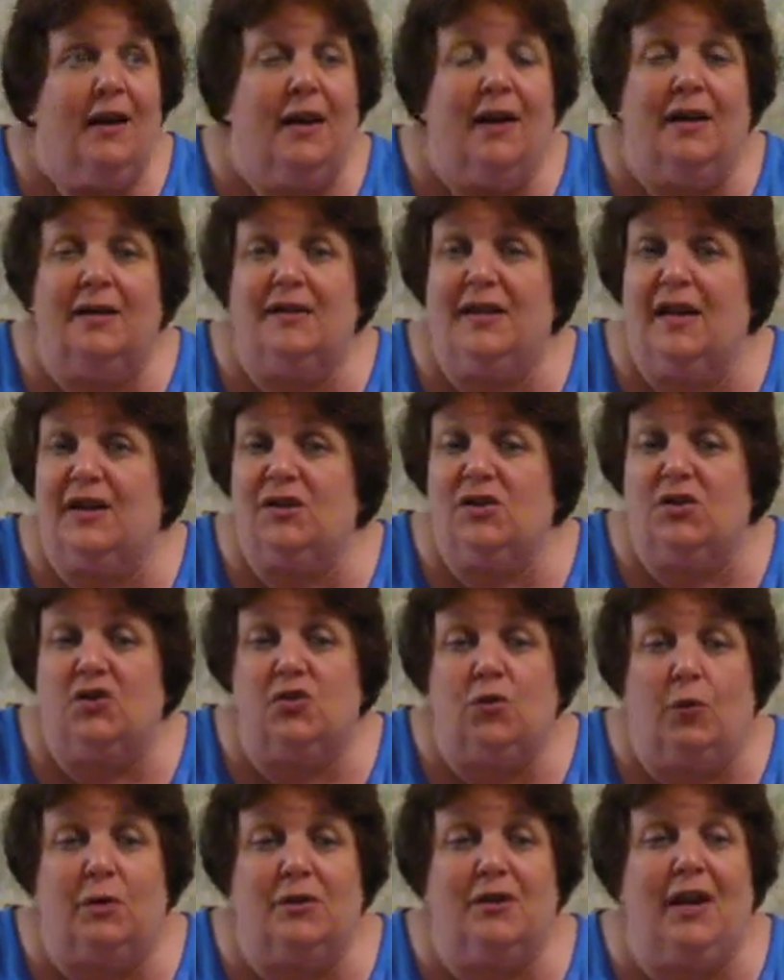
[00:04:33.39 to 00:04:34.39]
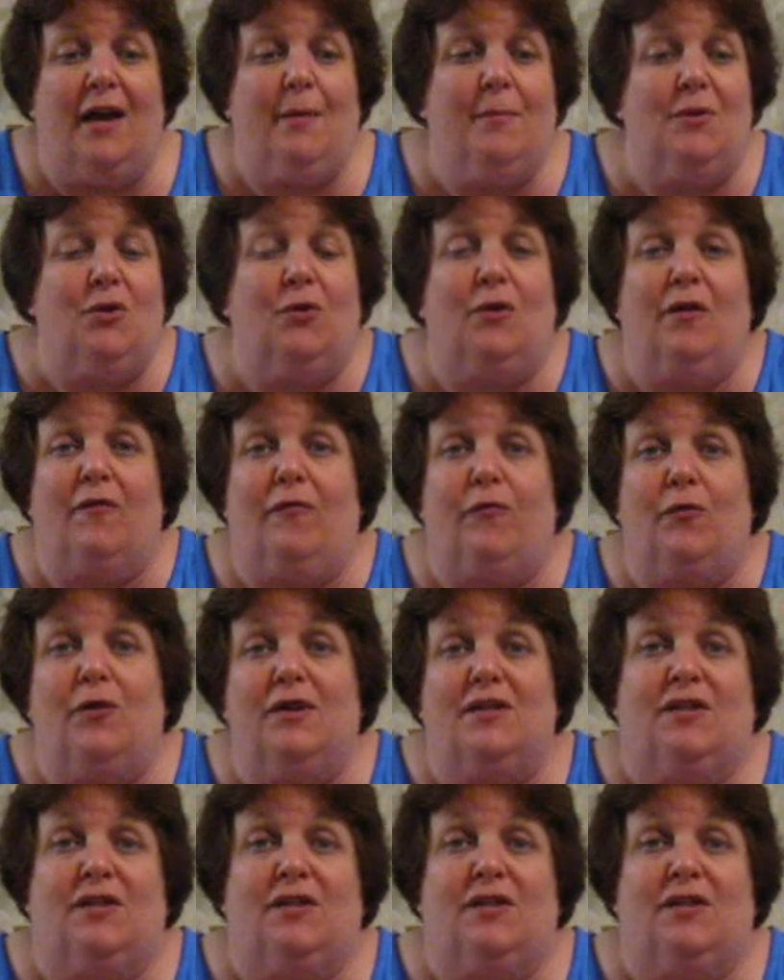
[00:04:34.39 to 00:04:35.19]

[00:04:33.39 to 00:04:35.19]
It takes a short time and you get free